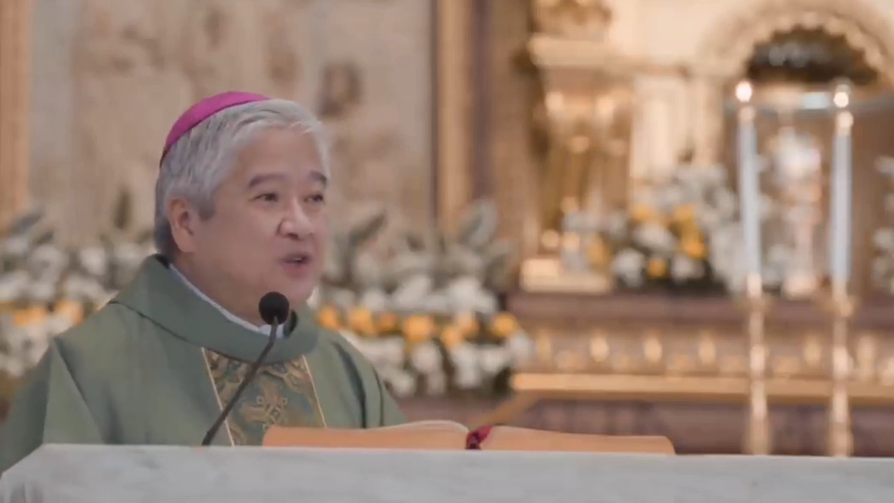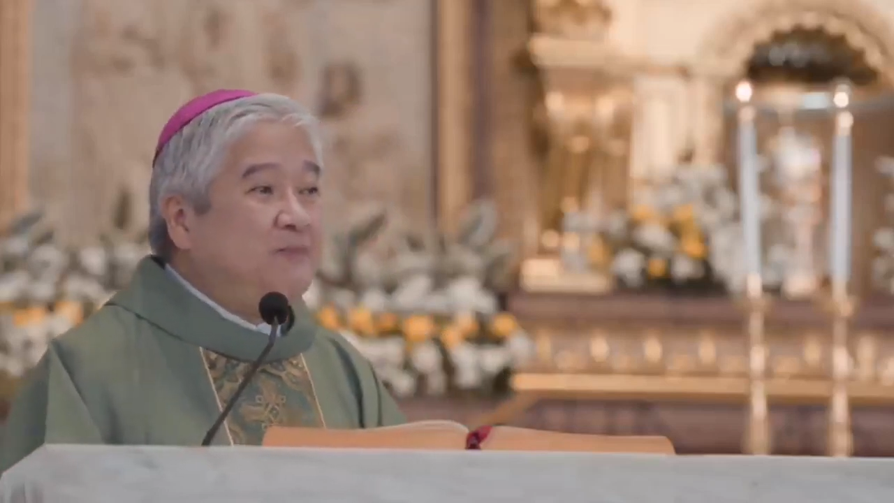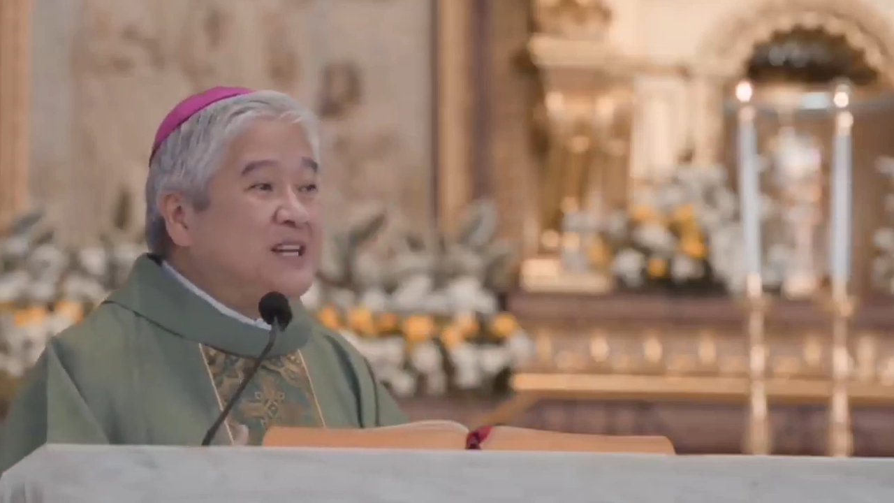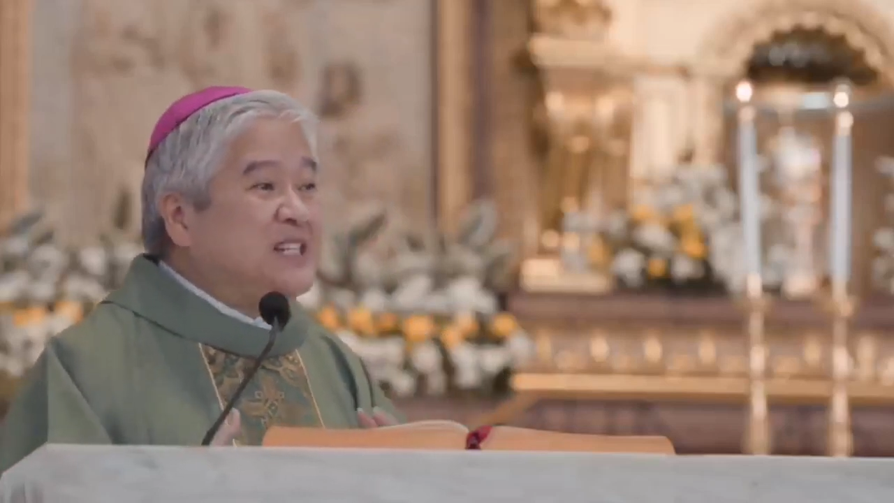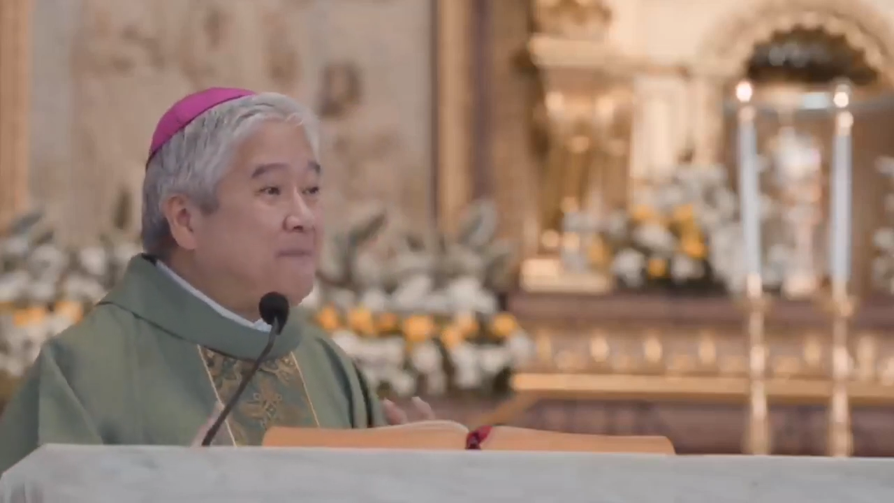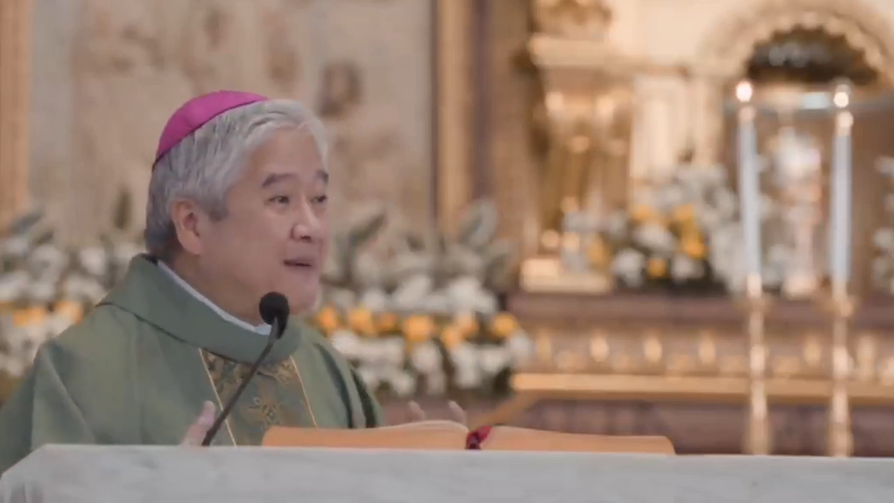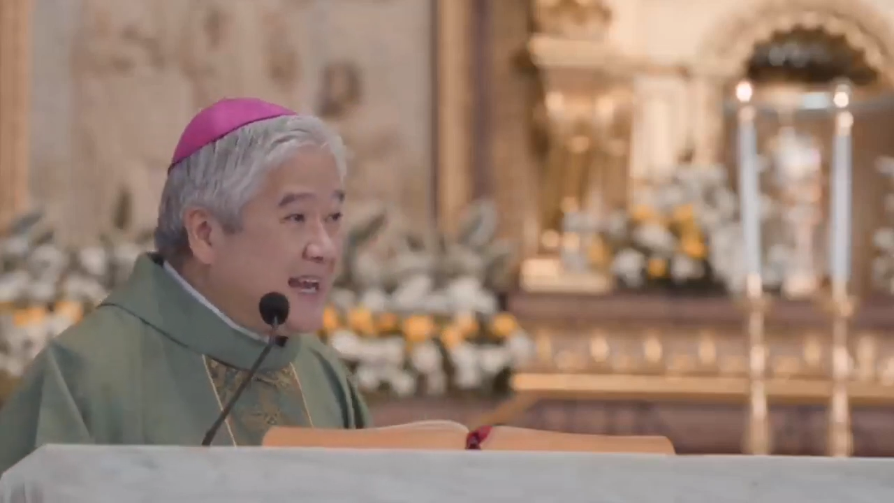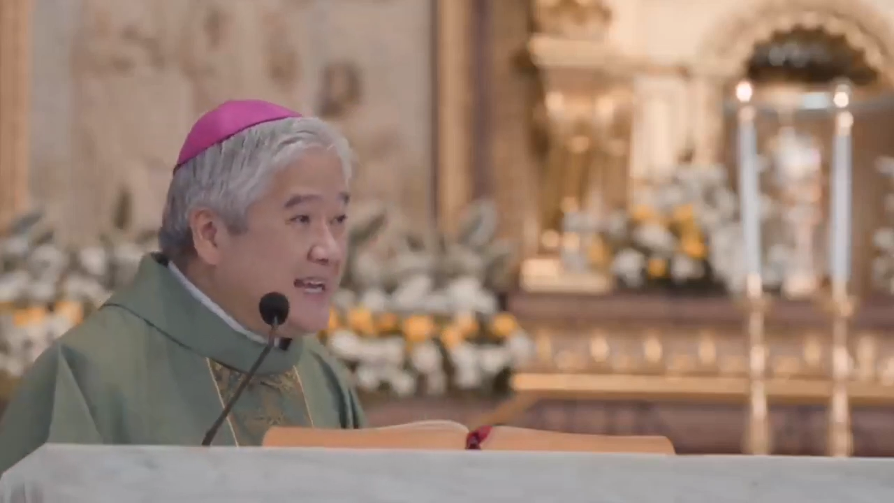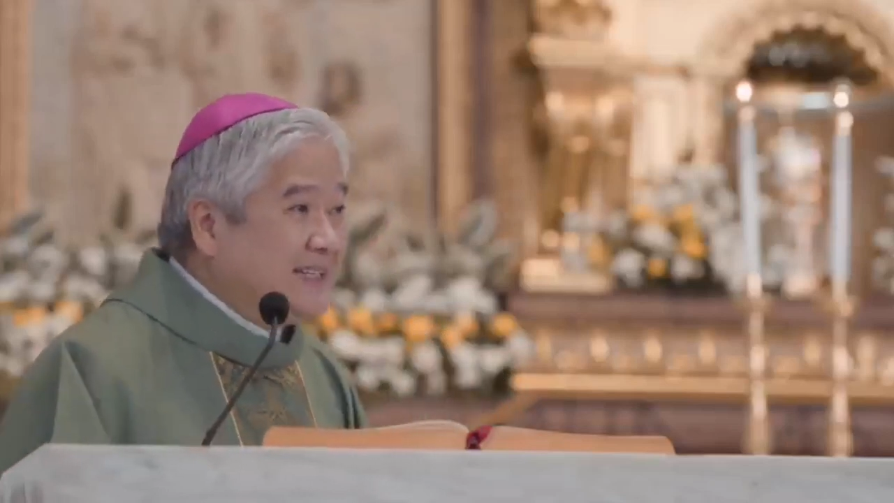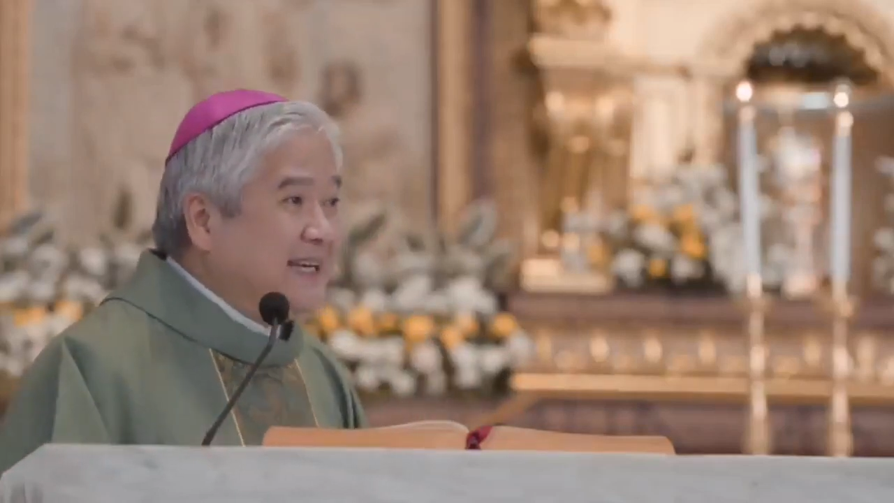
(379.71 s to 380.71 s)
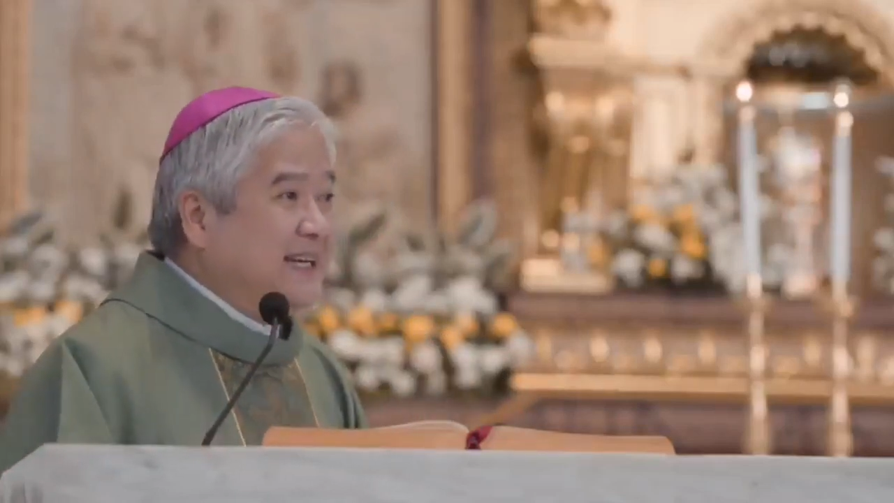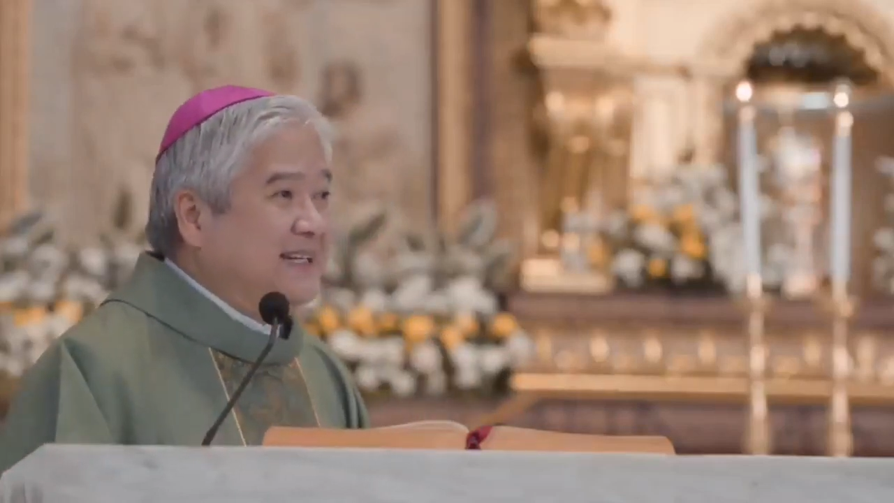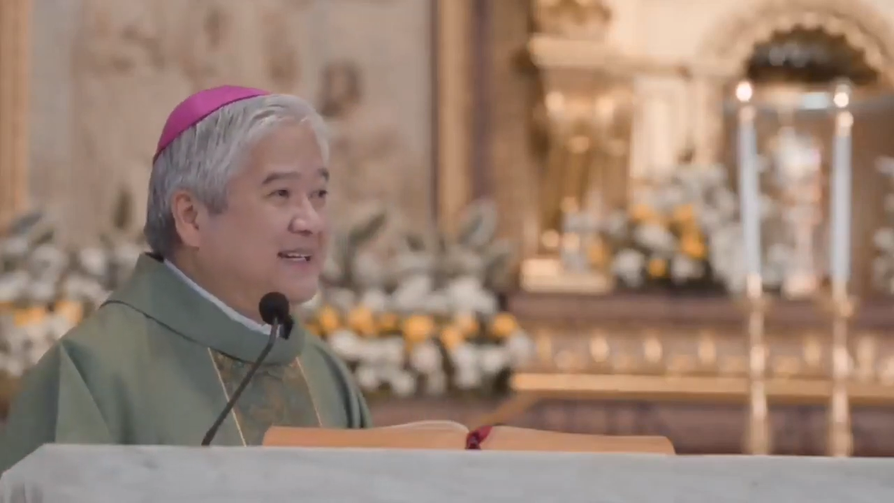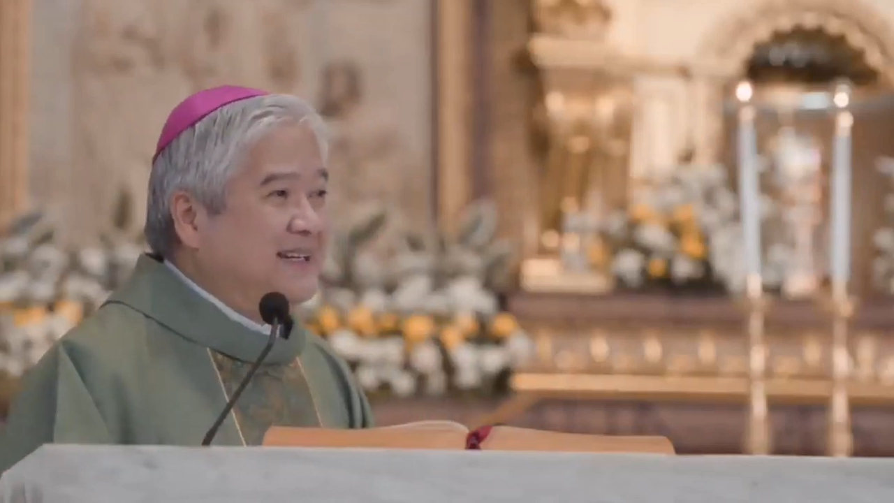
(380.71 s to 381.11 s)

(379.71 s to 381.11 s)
to be separated.